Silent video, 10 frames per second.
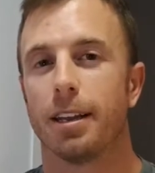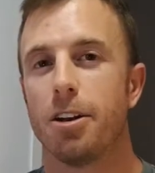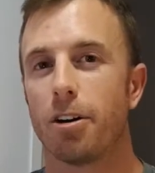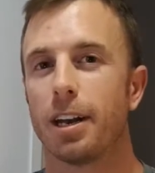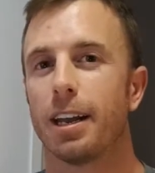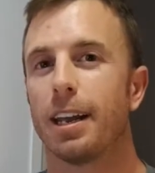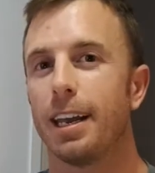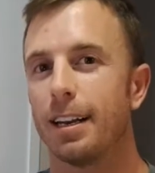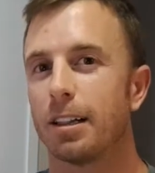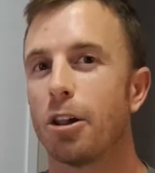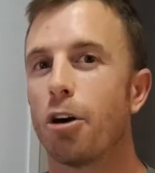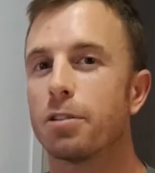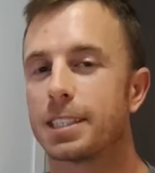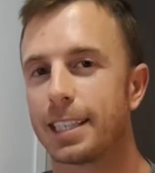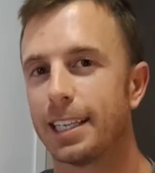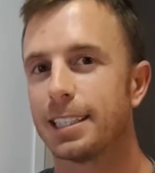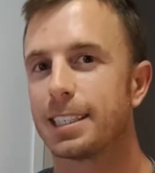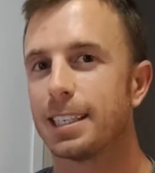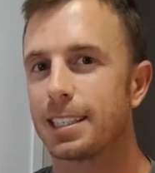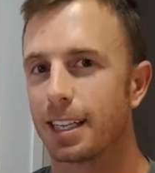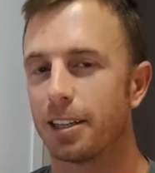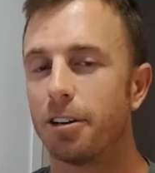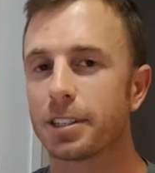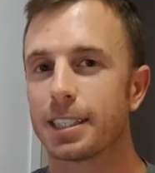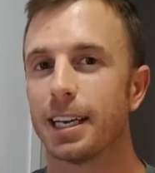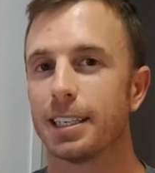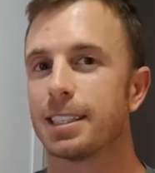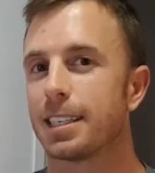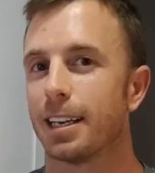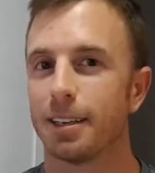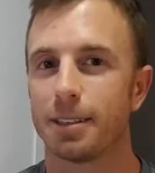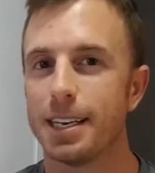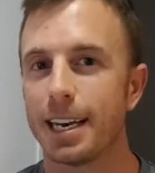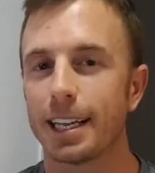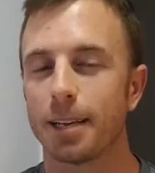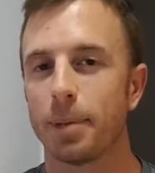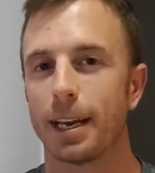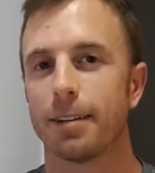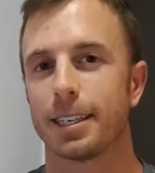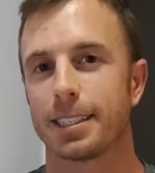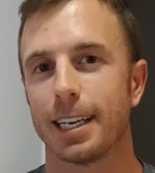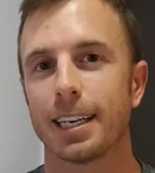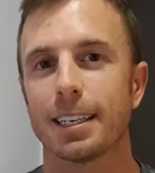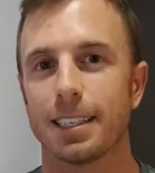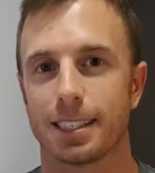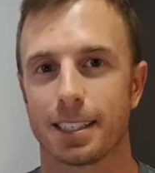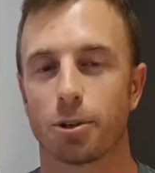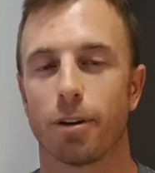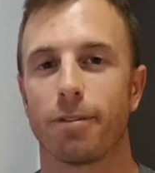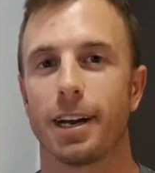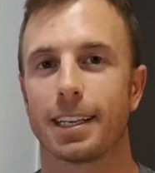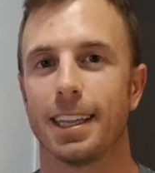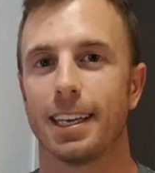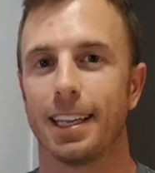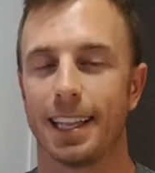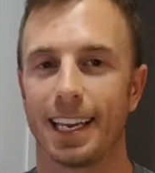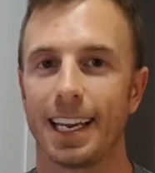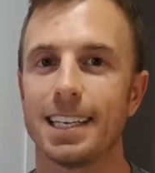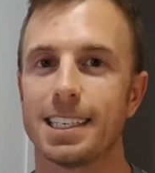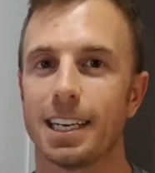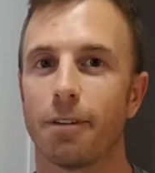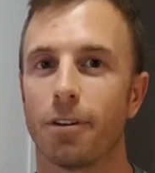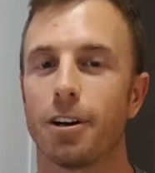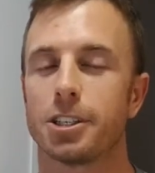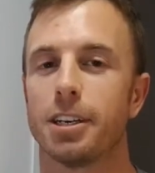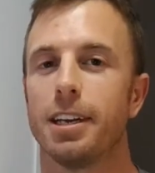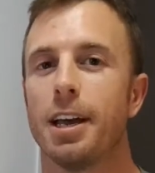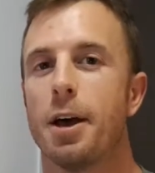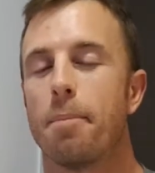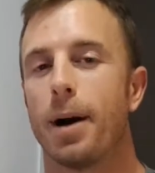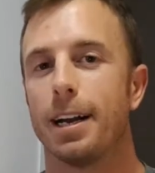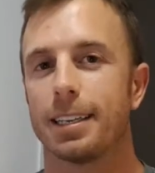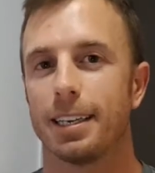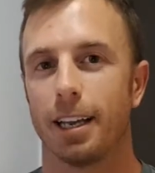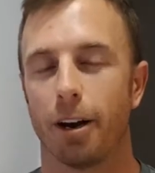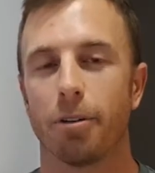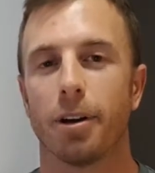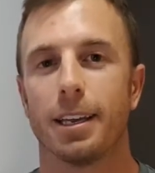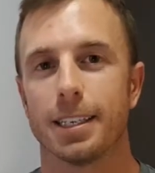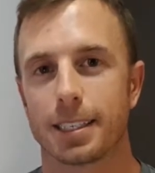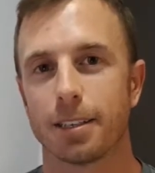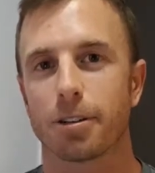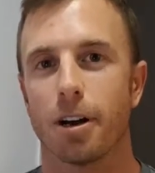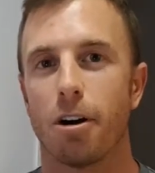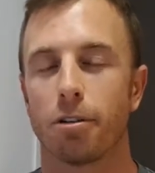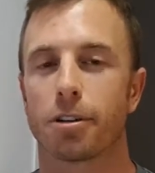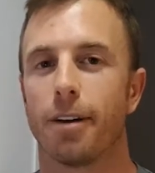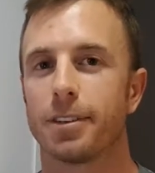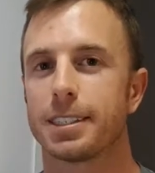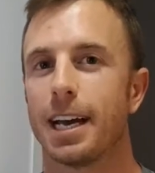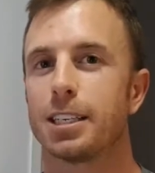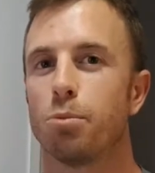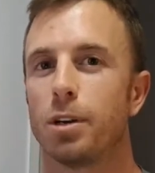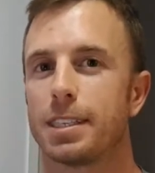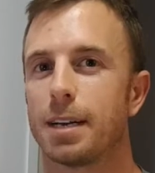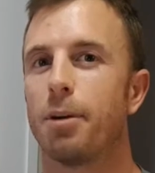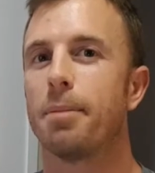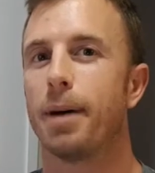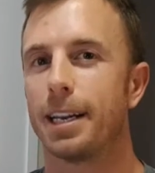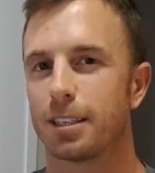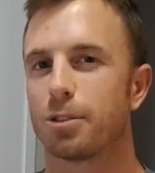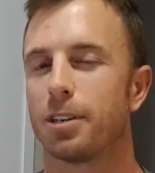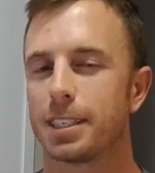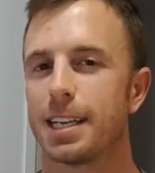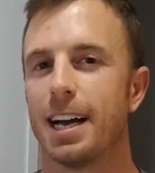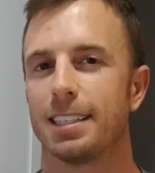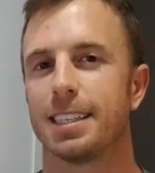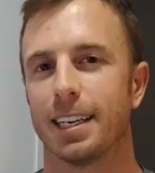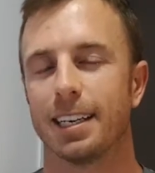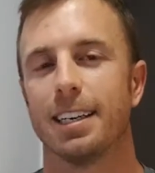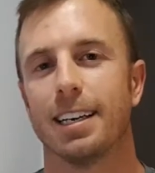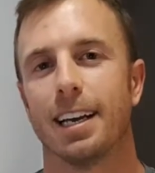Not in long sentences. The long sentence and nearly being able to sing it is sort of like the easier version. But, you know, you still can hold a conversation with someone, but you're sort of starting to